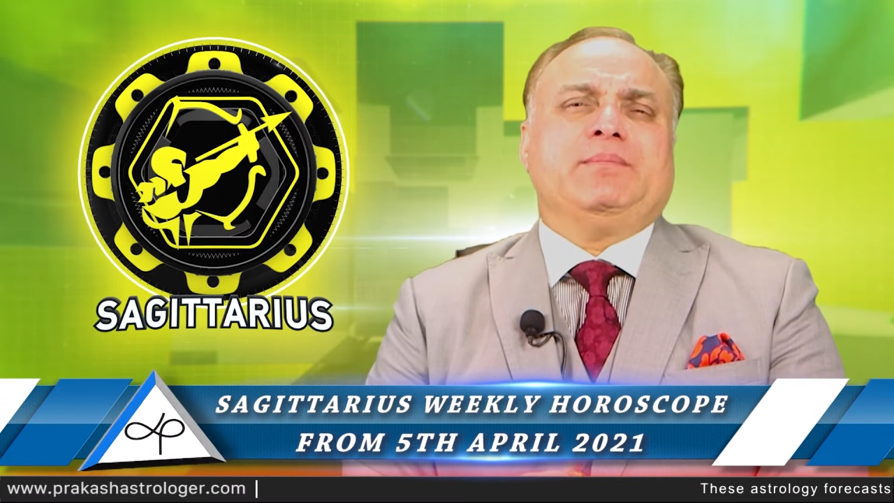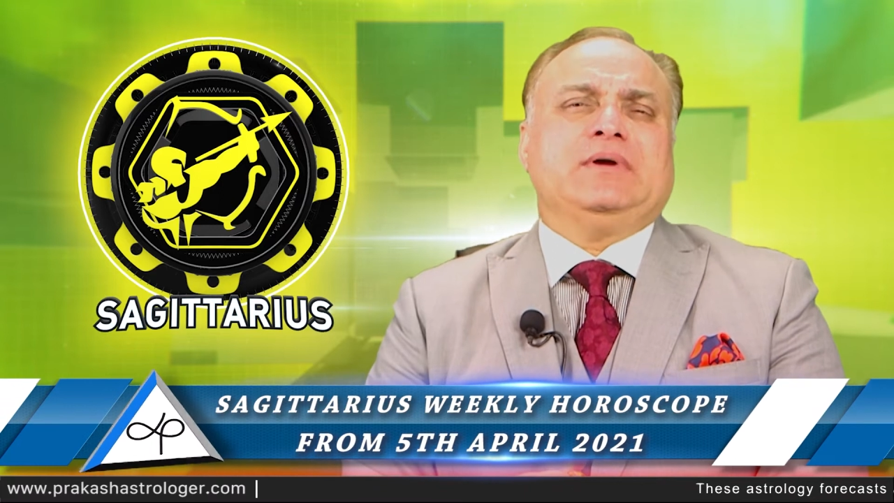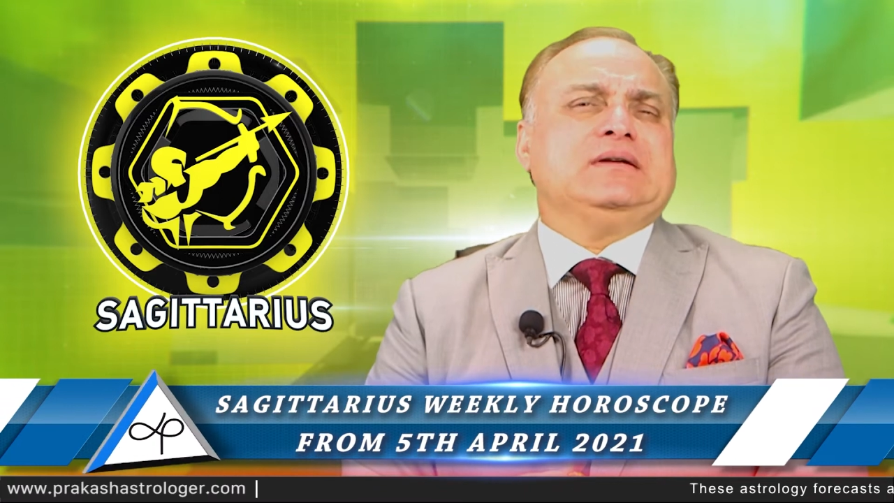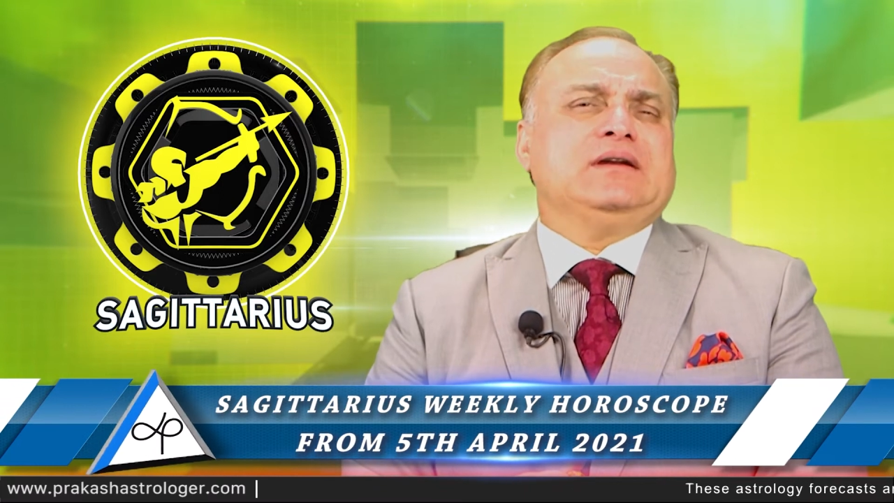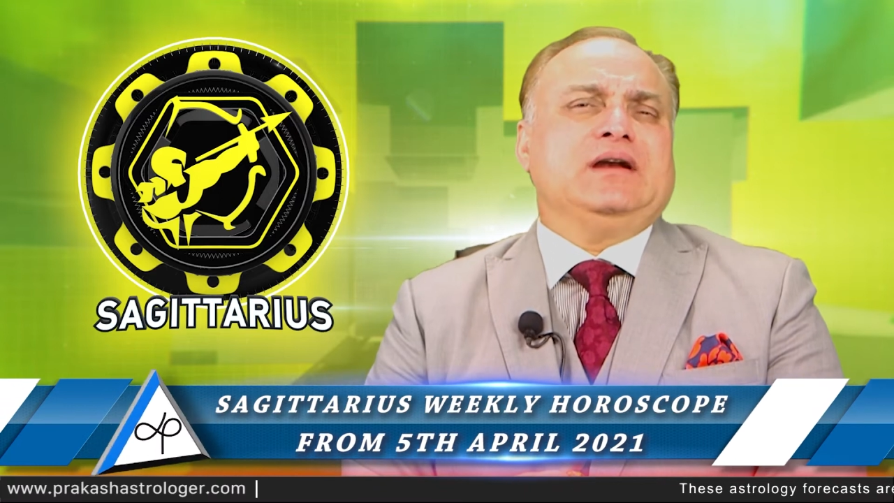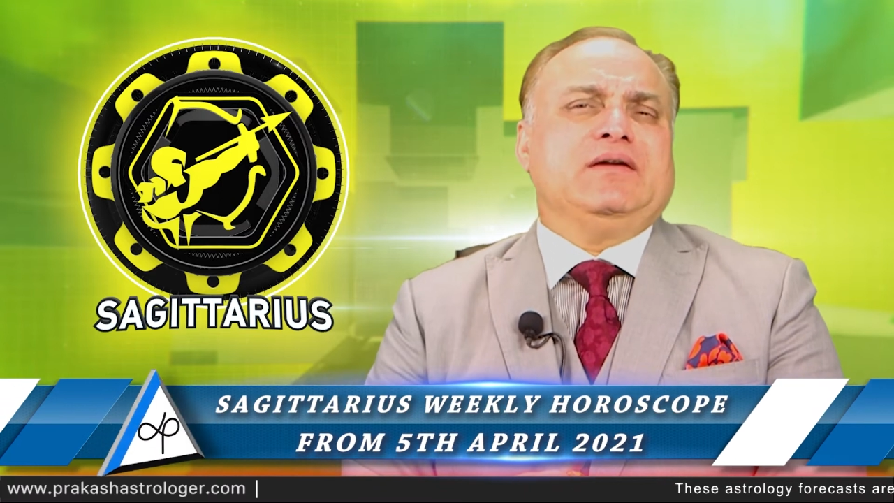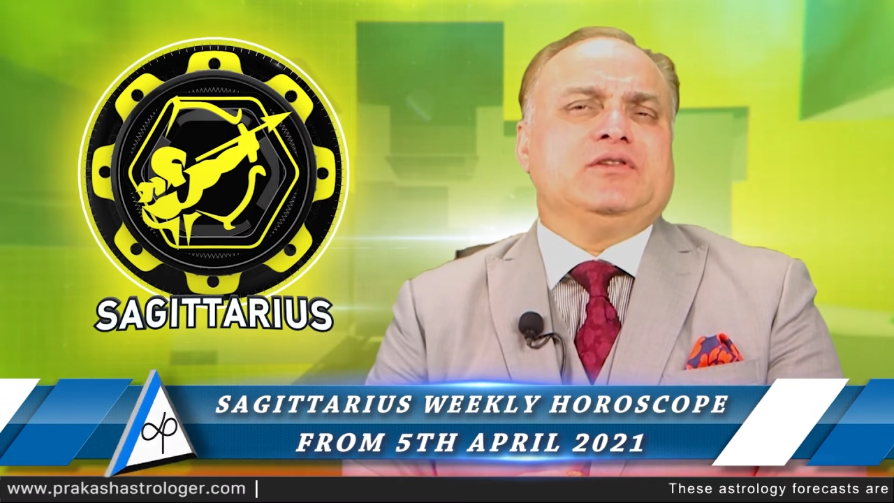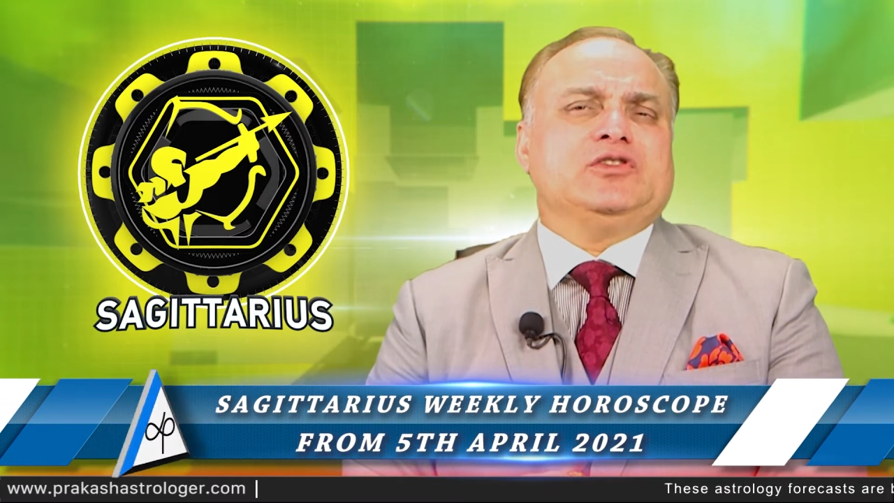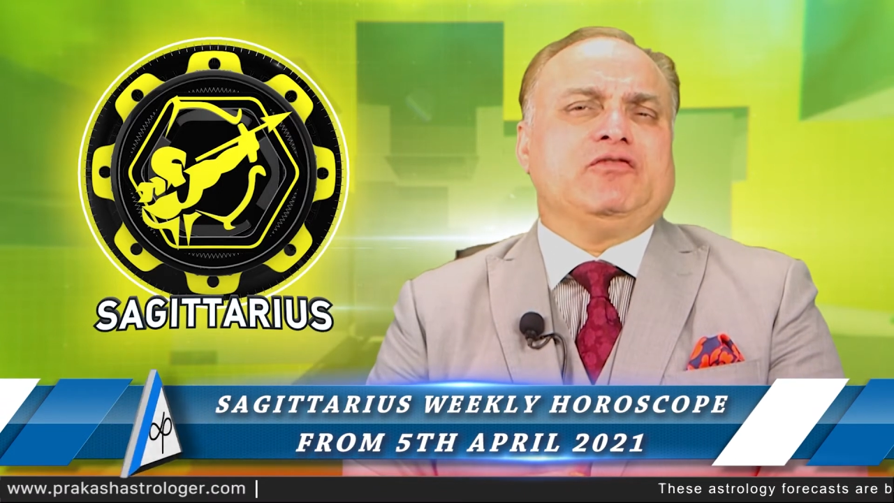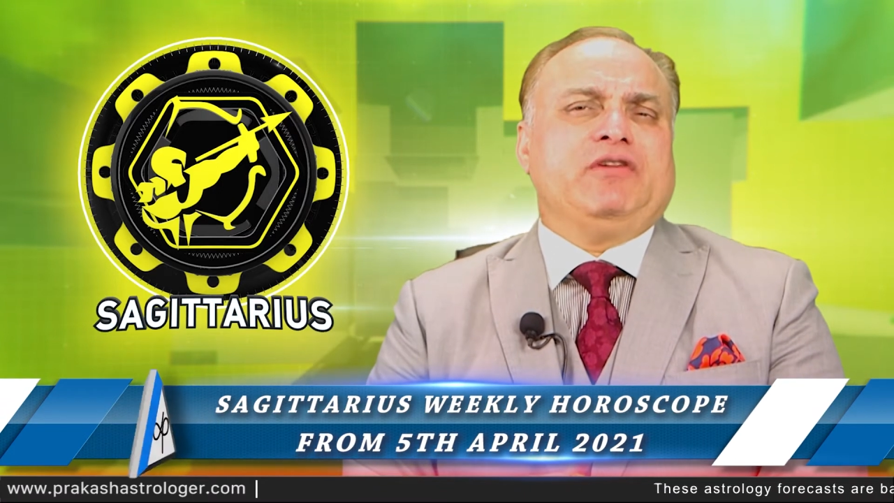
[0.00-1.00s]
April to
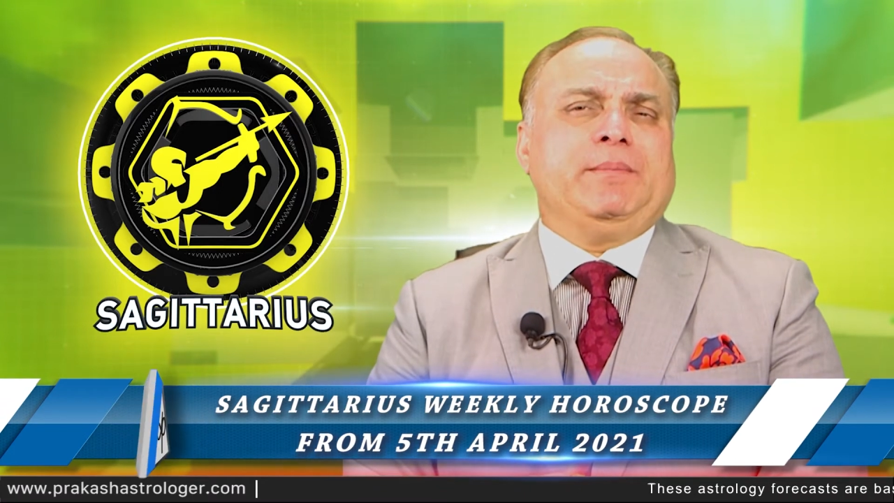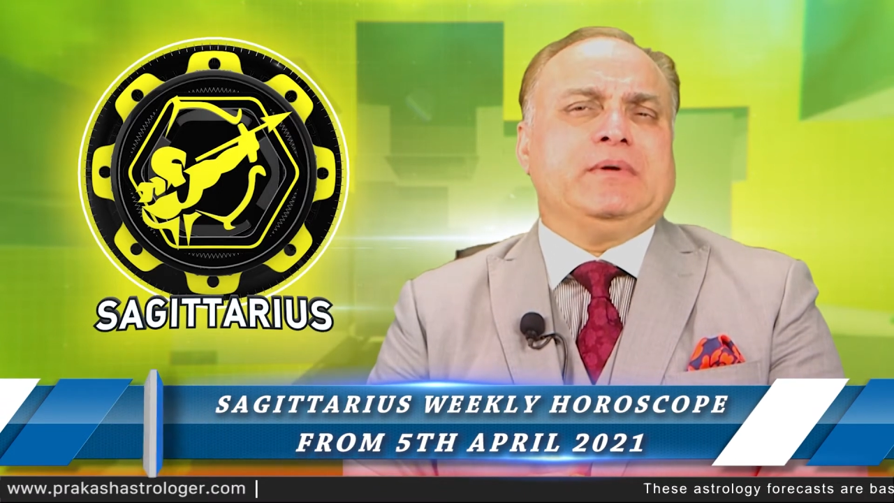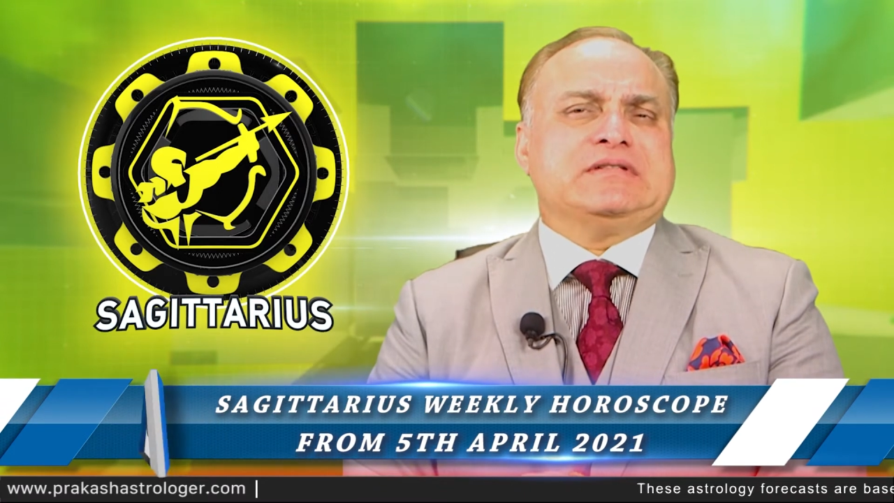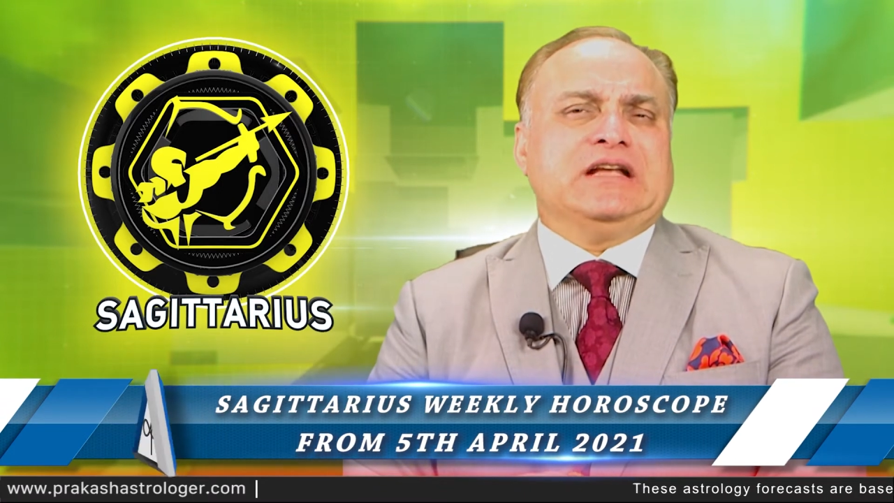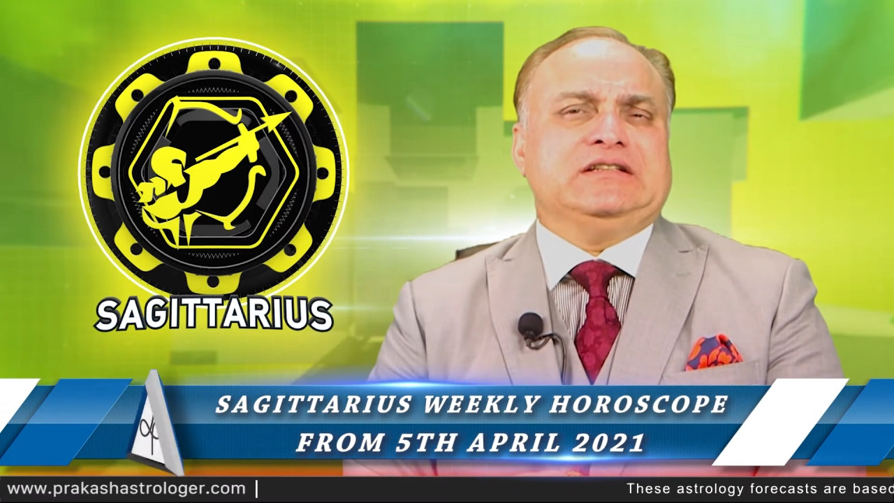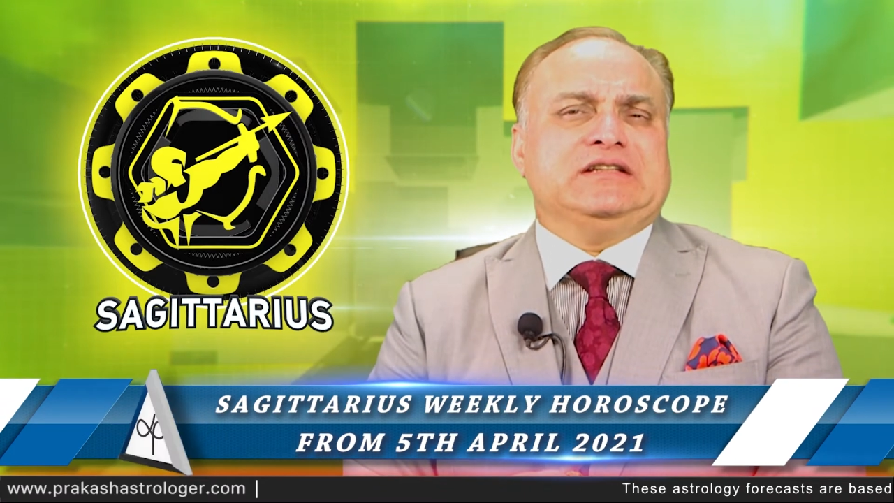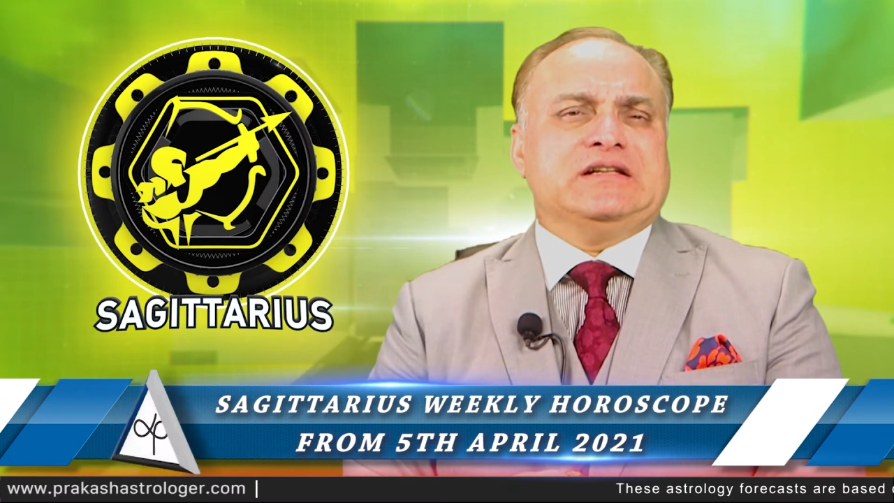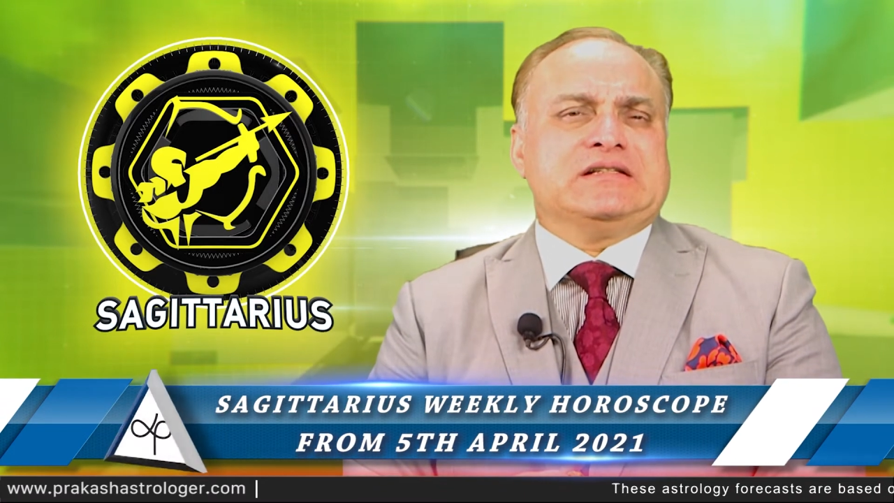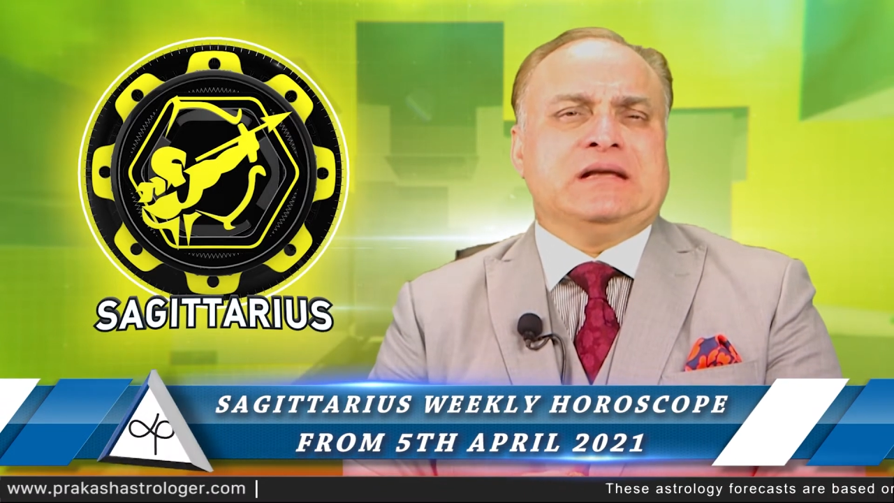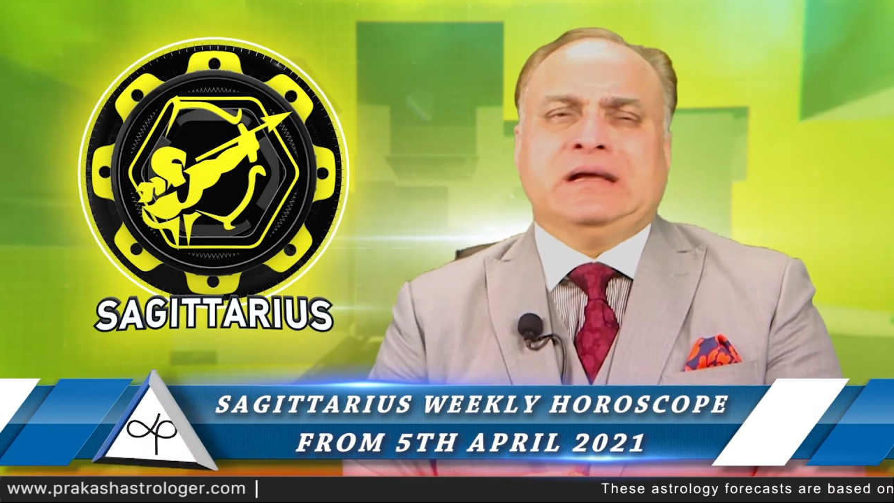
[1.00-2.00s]
11th of April,
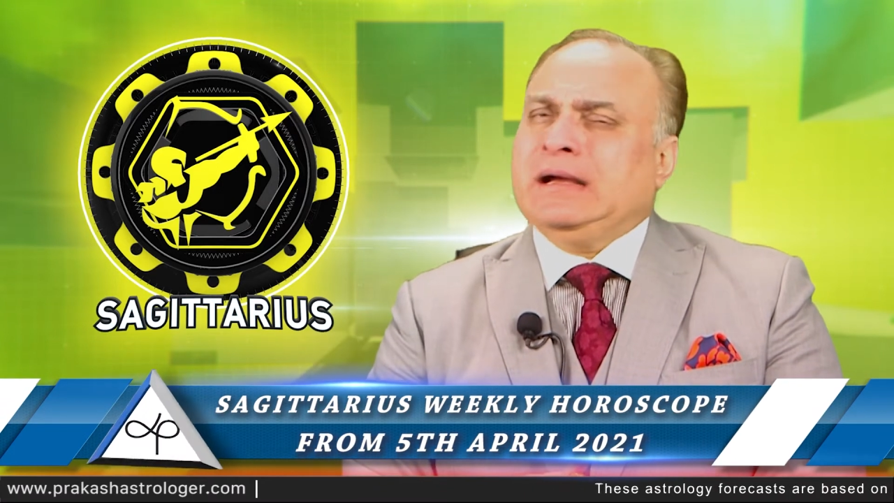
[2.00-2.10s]
Sagittarius.